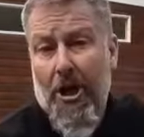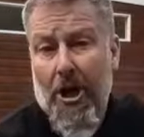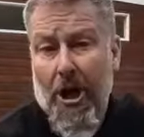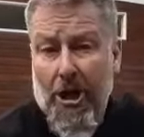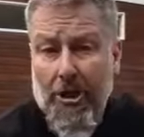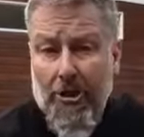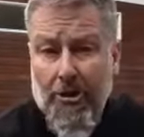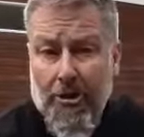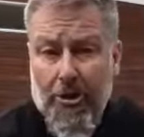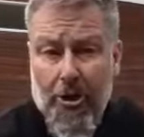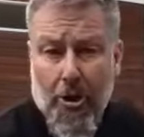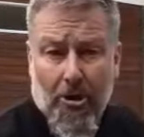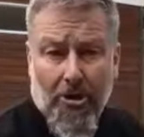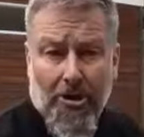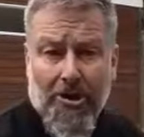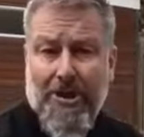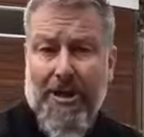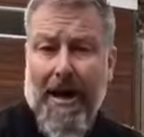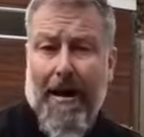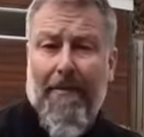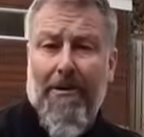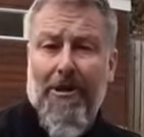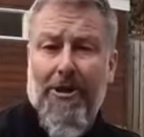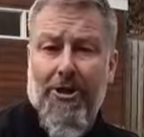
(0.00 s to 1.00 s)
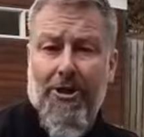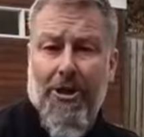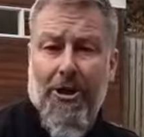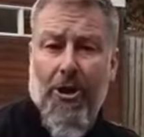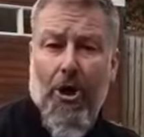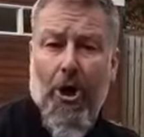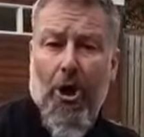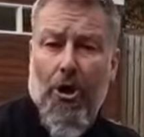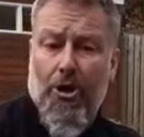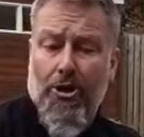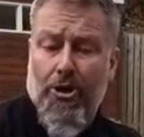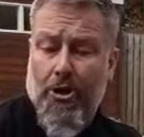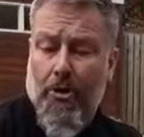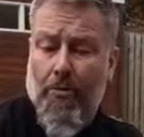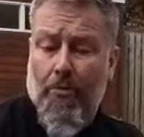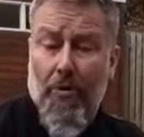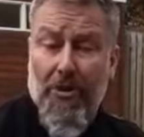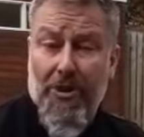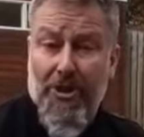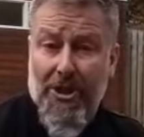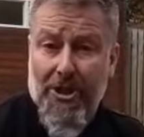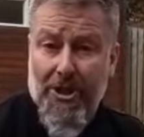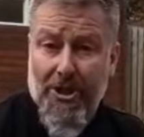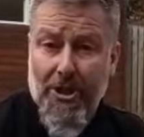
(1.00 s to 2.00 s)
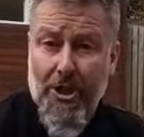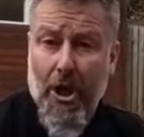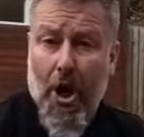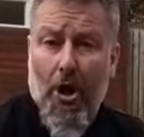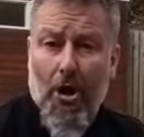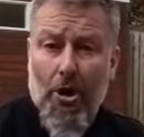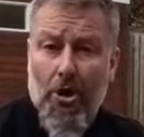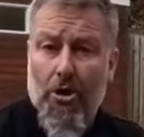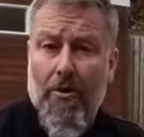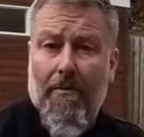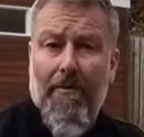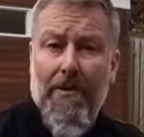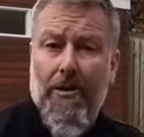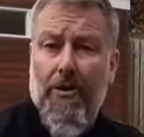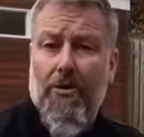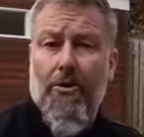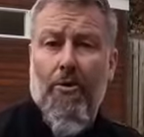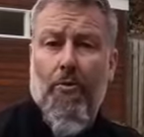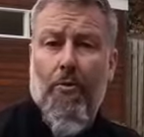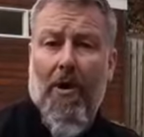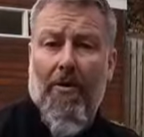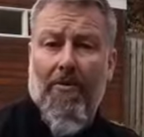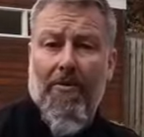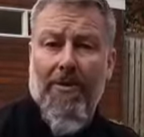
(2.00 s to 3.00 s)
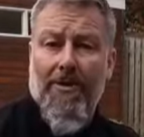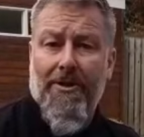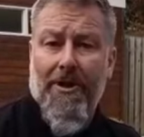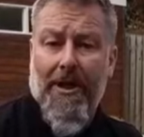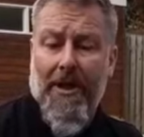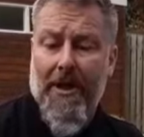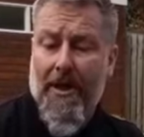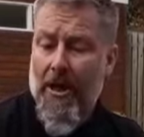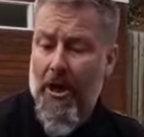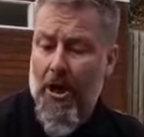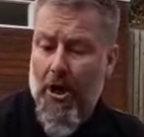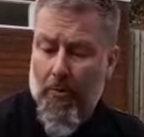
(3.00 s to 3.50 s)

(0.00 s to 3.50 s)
and you'll cause damage to your hot tub, which is not covered under warranty.